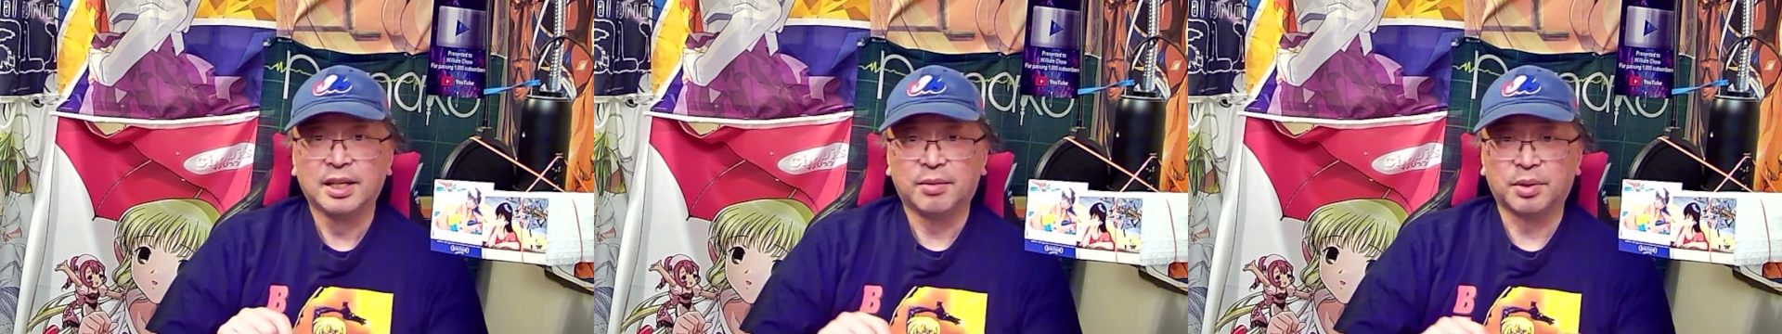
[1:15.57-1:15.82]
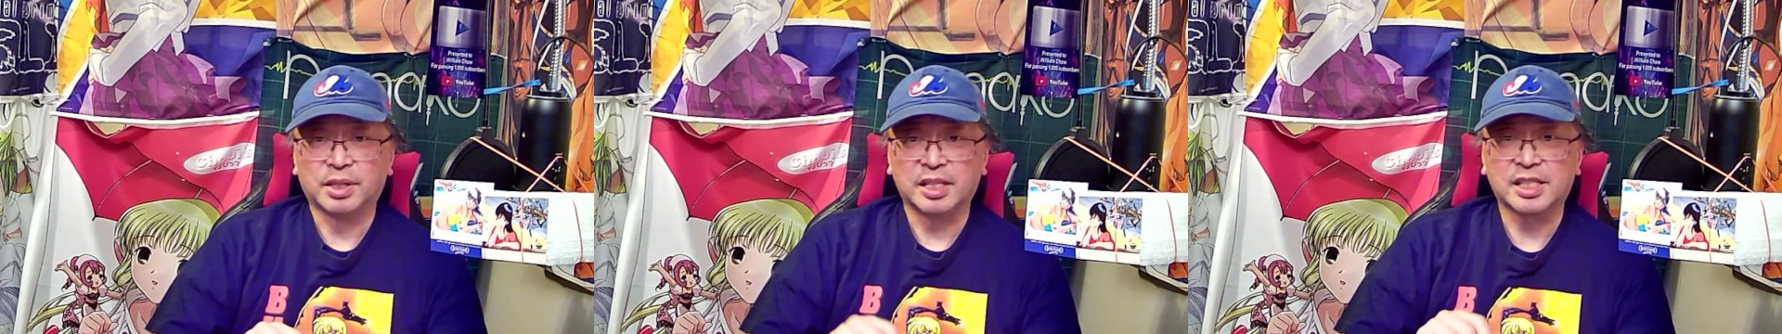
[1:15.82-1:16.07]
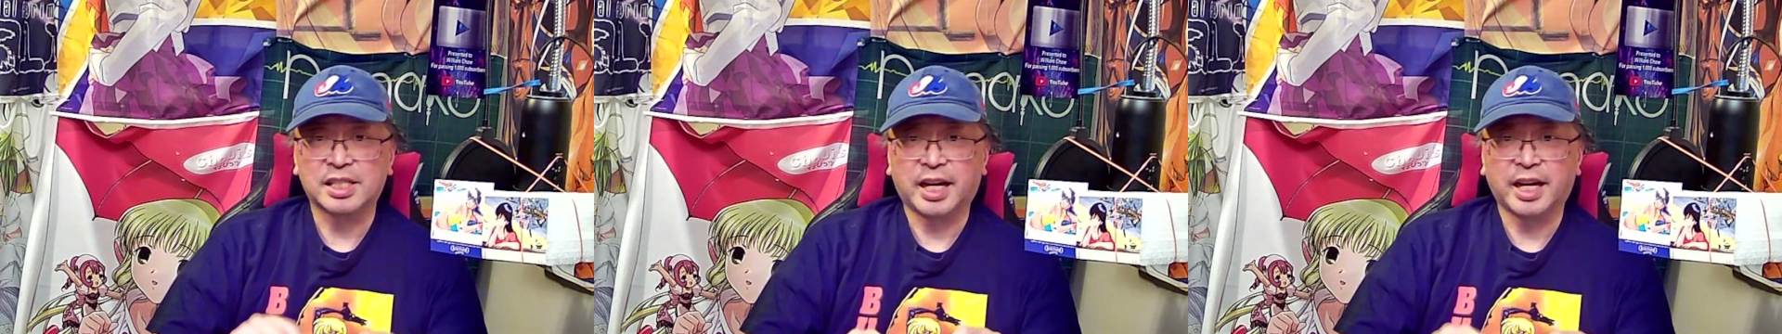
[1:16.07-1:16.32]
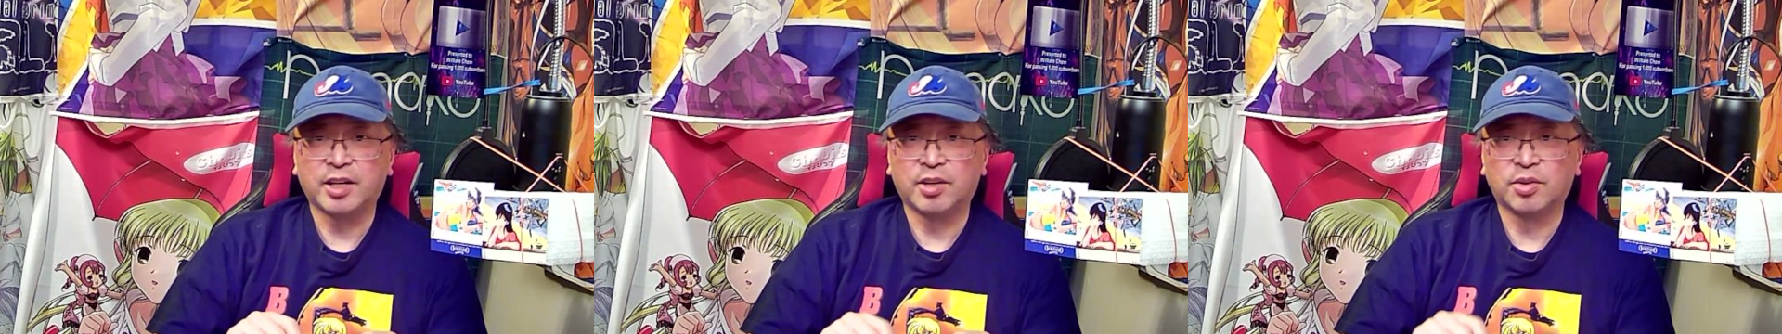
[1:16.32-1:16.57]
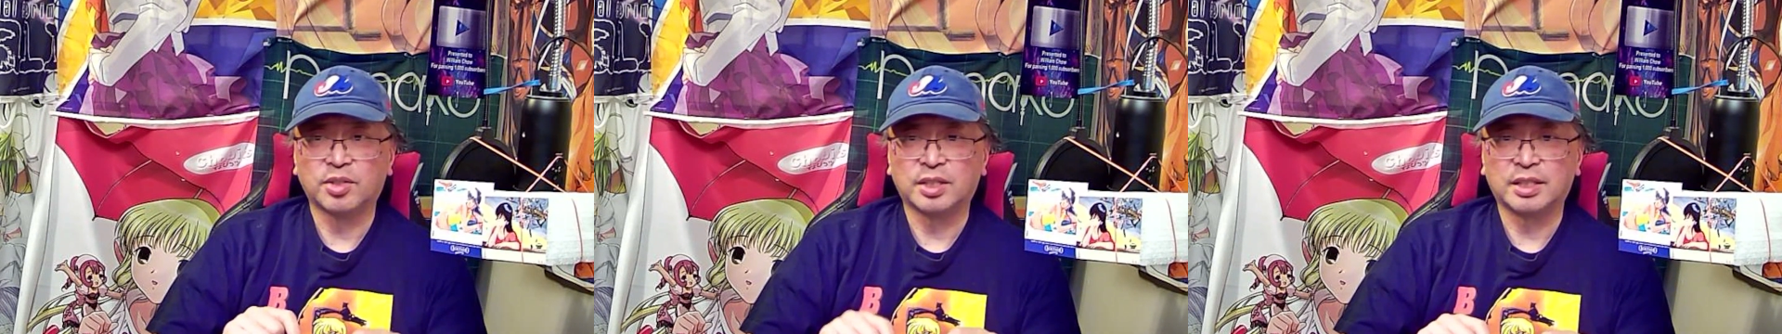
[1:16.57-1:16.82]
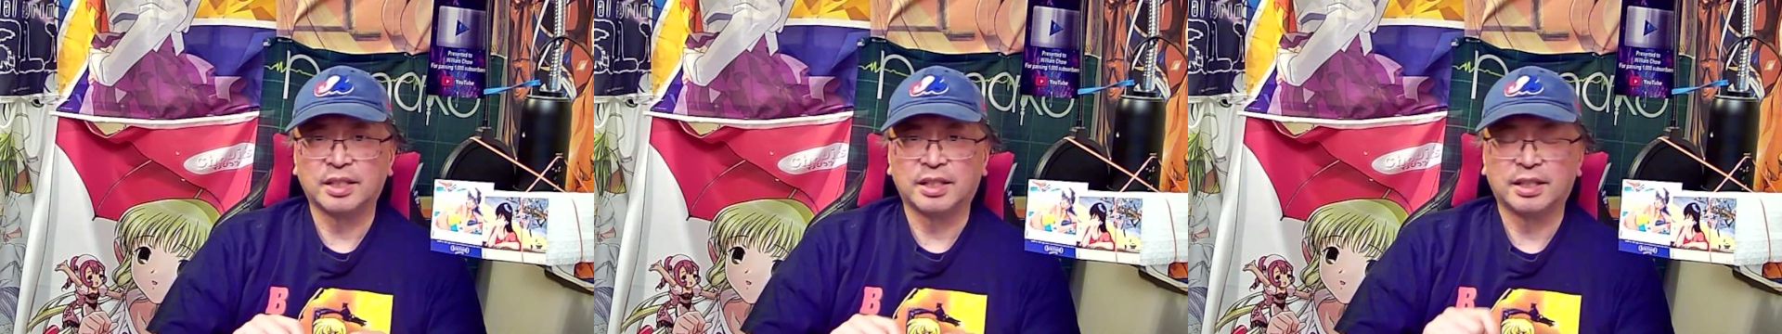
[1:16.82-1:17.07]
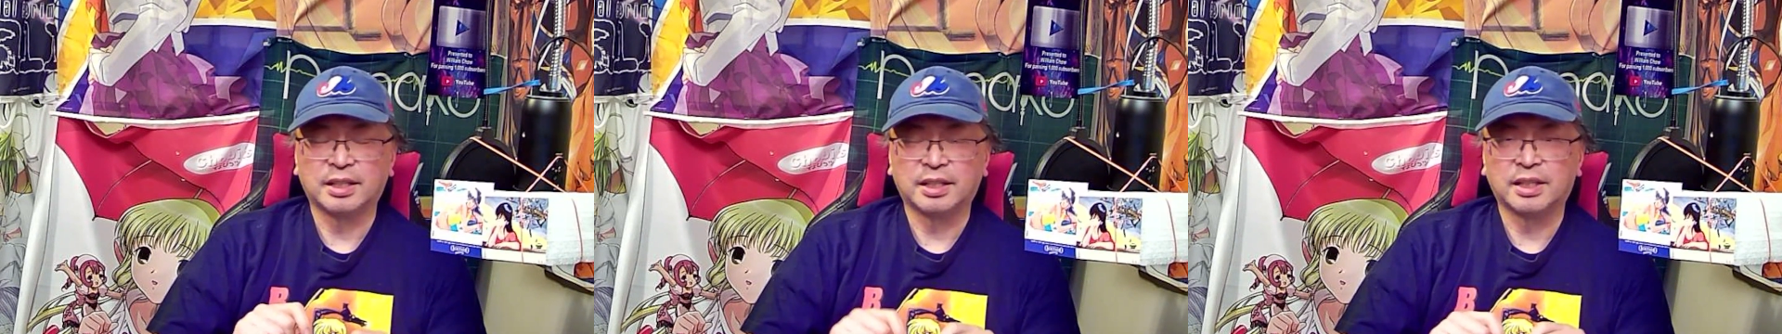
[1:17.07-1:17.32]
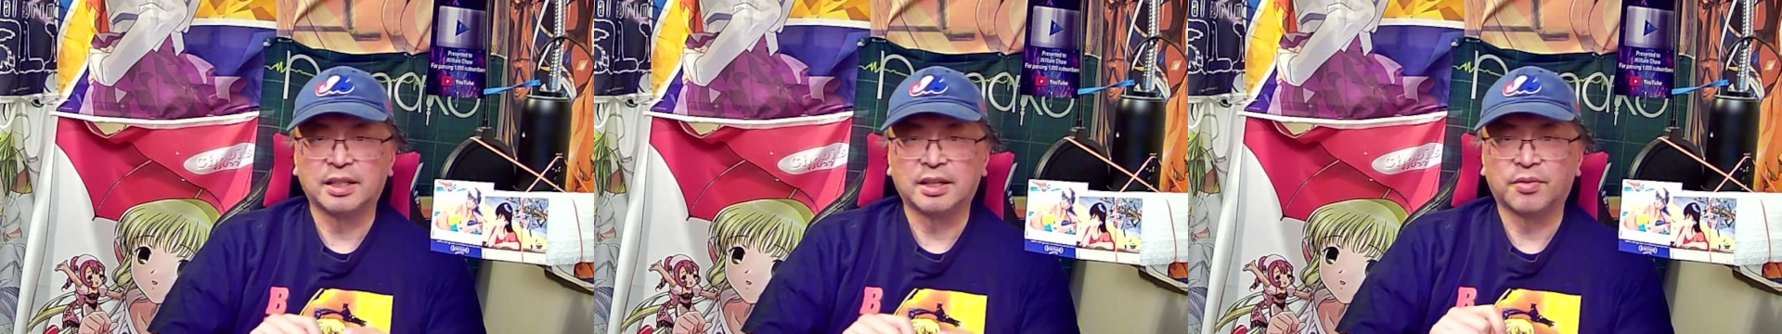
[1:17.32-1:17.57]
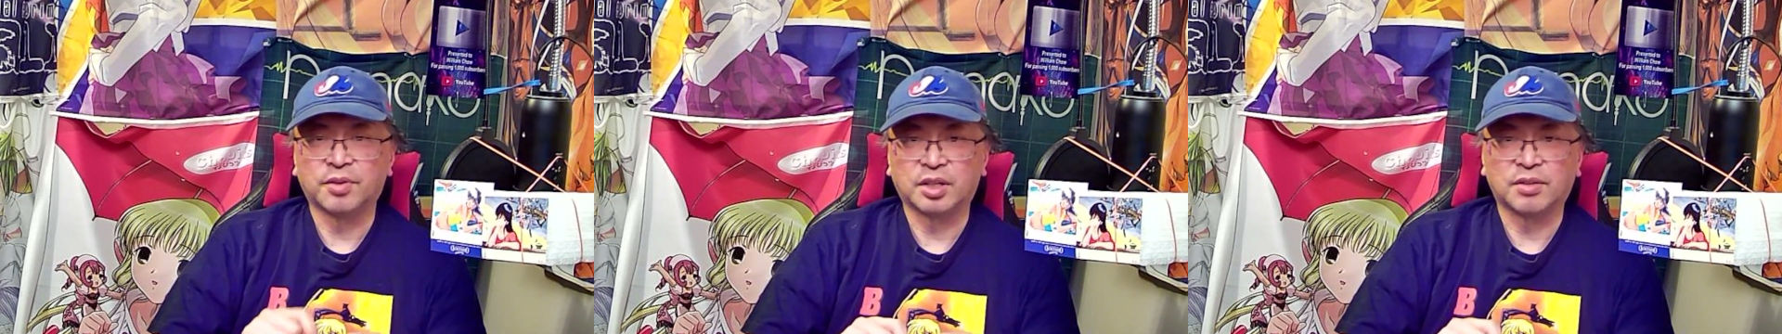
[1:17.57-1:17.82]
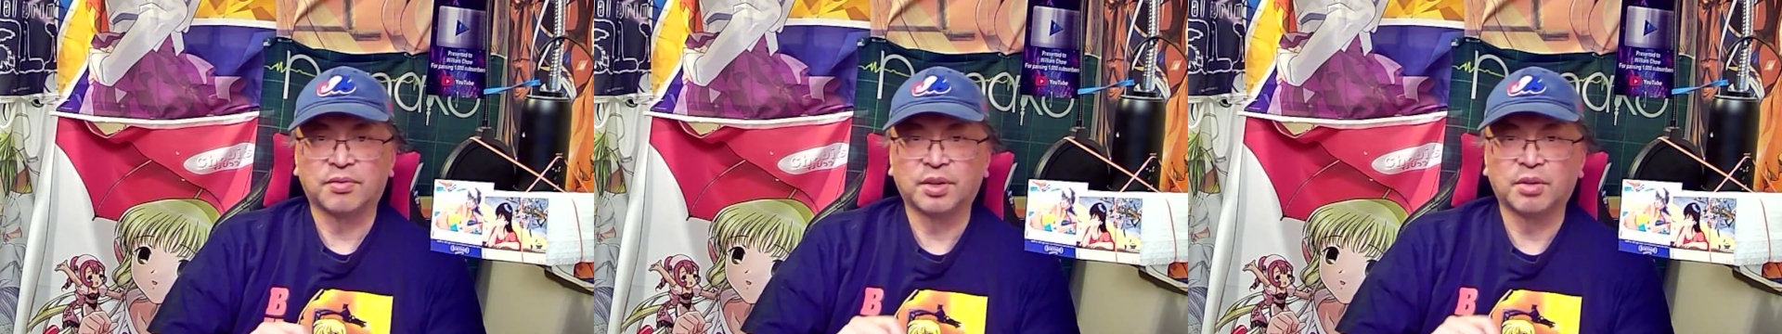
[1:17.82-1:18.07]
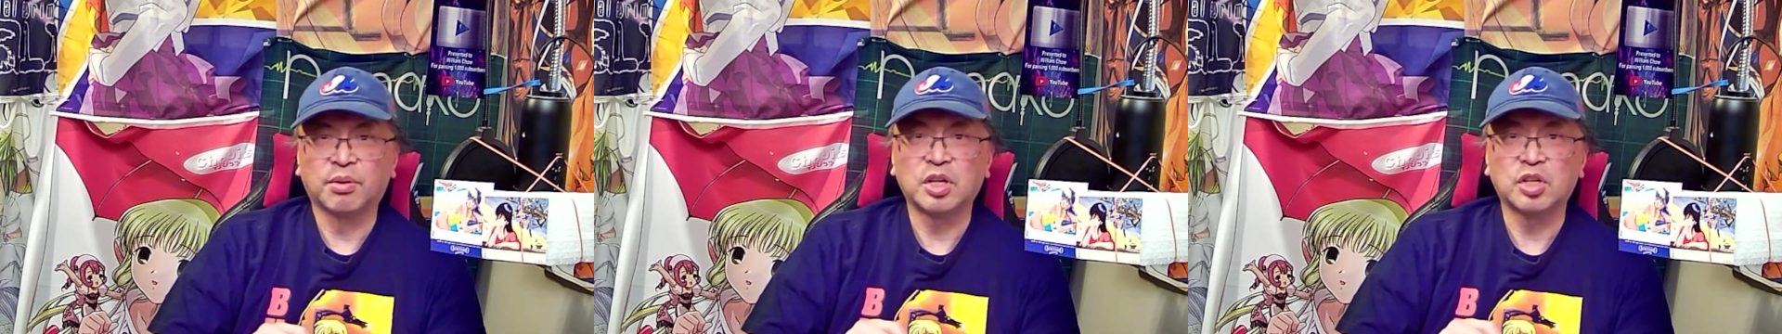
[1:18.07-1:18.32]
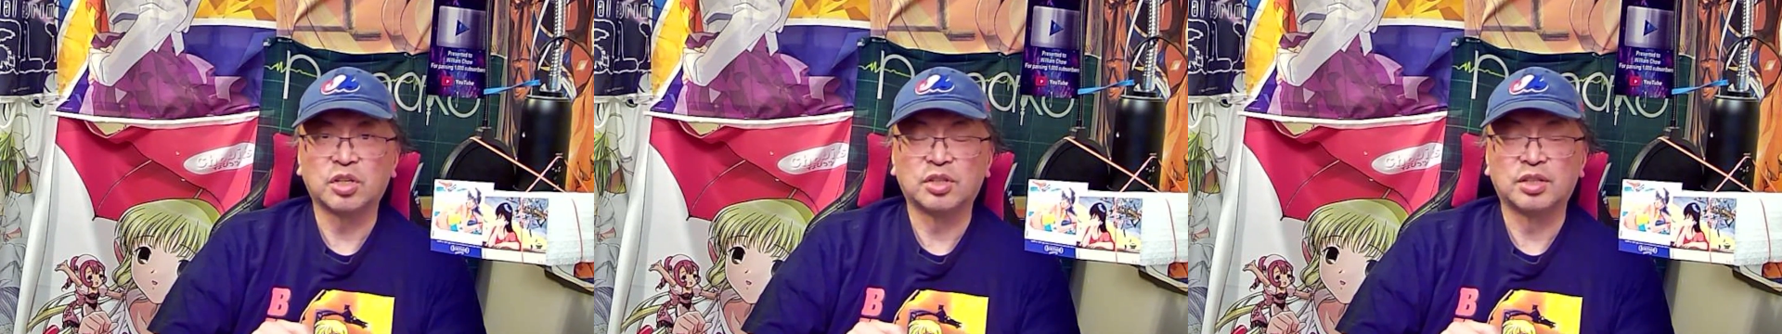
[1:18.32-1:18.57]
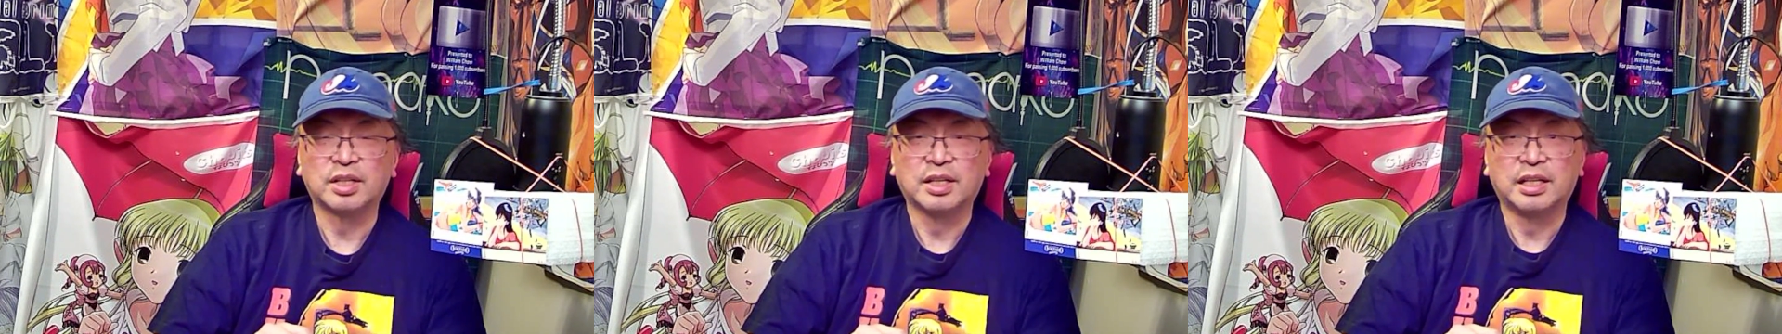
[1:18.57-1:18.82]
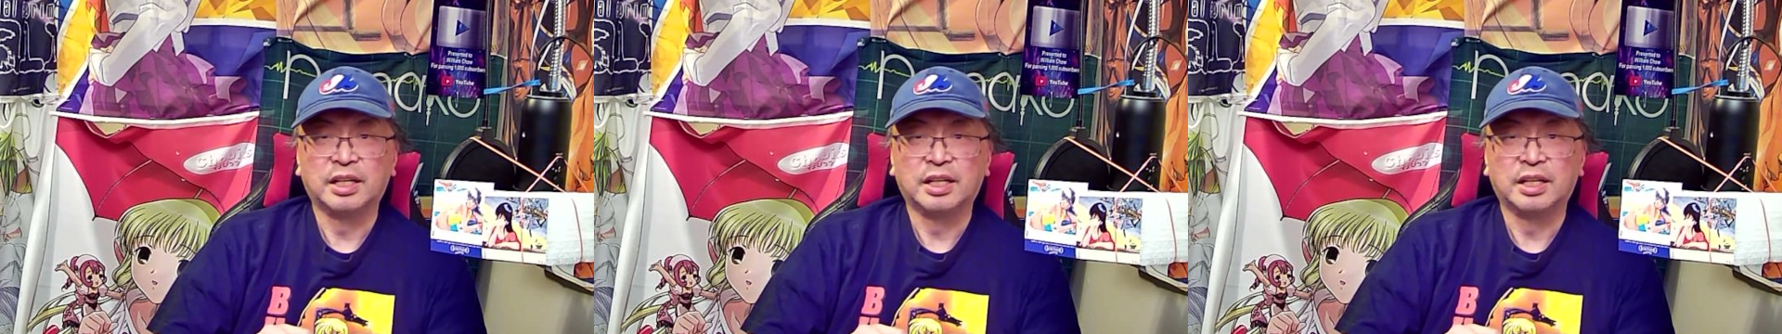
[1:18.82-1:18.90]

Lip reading: sliders and the different configurations,